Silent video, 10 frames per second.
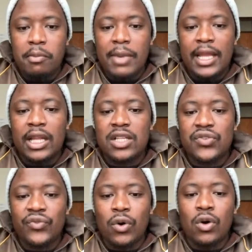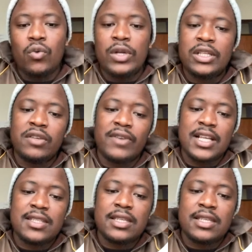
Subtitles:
minus 4 will give us